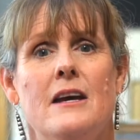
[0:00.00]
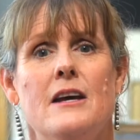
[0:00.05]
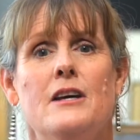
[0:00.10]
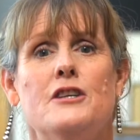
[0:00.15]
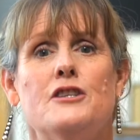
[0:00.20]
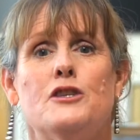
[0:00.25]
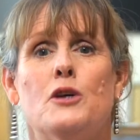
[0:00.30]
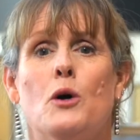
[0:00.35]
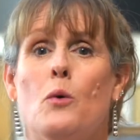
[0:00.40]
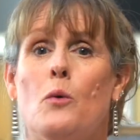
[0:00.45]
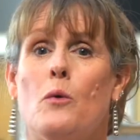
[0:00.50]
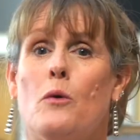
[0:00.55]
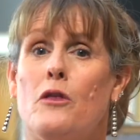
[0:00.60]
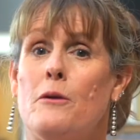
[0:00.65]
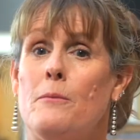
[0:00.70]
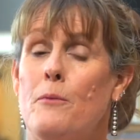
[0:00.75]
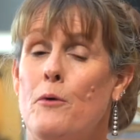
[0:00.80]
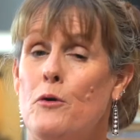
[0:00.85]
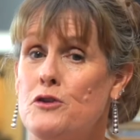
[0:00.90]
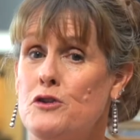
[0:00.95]
So the
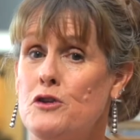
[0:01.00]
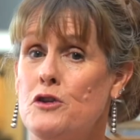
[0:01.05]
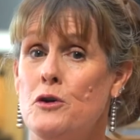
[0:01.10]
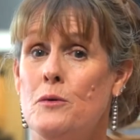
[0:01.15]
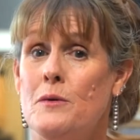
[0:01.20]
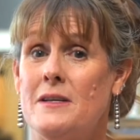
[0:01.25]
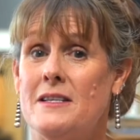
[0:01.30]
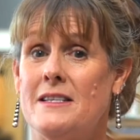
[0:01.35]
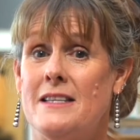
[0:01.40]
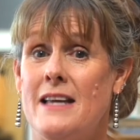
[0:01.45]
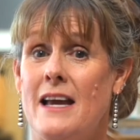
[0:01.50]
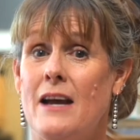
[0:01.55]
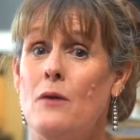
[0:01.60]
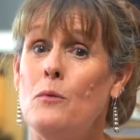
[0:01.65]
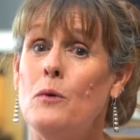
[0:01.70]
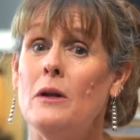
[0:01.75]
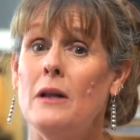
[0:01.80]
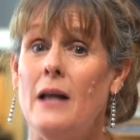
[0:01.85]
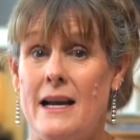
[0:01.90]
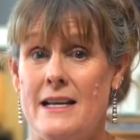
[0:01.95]
person who is sick
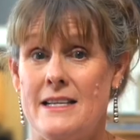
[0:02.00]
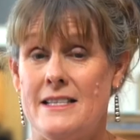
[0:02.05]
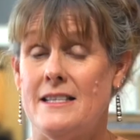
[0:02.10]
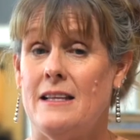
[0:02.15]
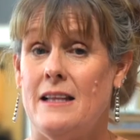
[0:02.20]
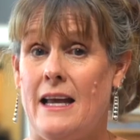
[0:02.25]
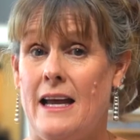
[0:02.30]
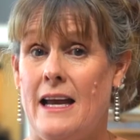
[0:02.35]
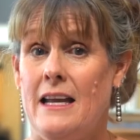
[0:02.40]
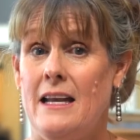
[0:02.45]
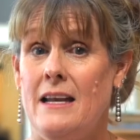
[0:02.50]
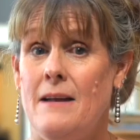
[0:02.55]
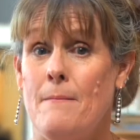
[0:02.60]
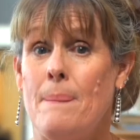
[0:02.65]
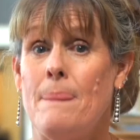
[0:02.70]
will isolate